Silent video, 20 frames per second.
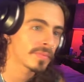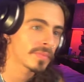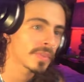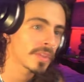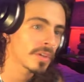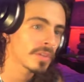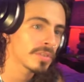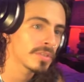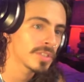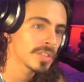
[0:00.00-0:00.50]

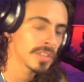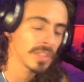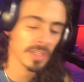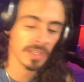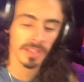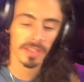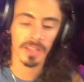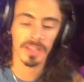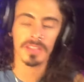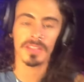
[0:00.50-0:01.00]
Oh shit,
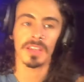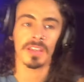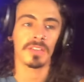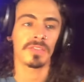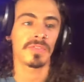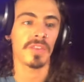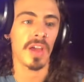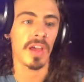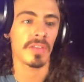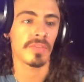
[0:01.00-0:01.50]
yeah, it's like
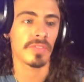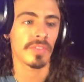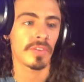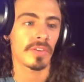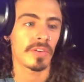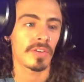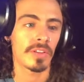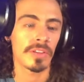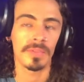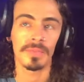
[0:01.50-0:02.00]
5.30.
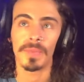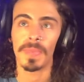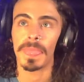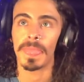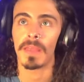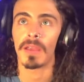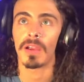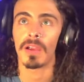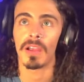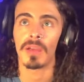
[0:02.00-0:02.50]
Alright,
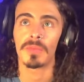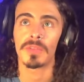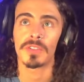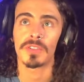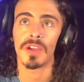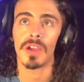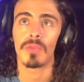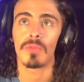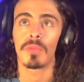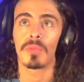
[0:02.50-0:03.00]
I'm gonna
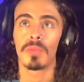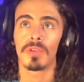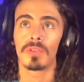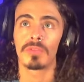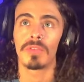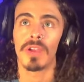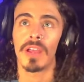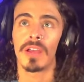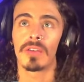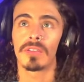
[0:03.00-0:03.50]
try one more
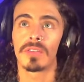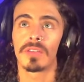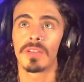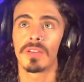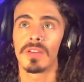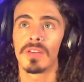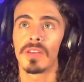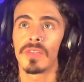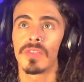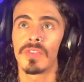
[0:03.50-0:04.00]
round.
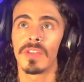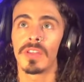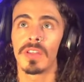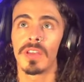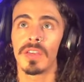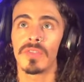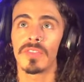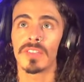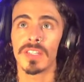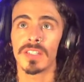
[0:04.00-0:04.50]
The
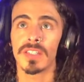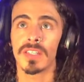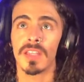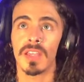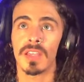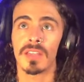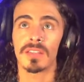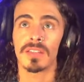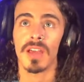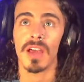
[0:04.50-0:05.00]
knife is a
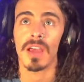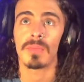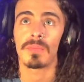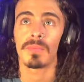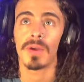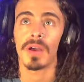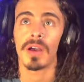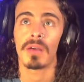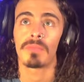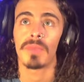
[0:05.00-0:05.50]
ticking time
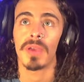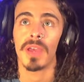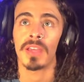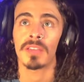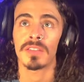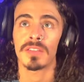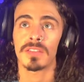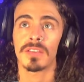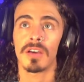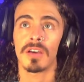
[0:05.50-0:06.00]
bomb. Pass
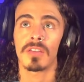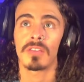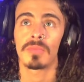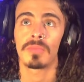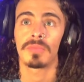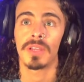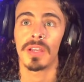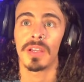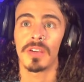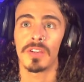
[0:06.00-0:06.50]
it to other
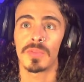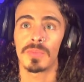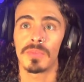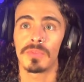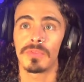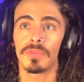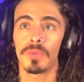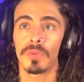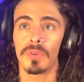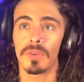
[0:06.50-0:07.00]
players
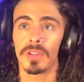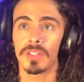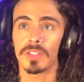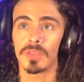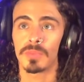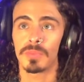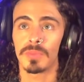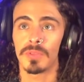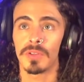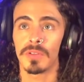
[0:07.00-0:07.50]
before it
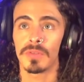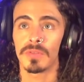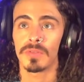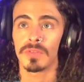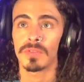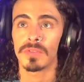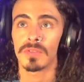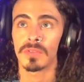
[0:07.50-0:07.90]
explodes.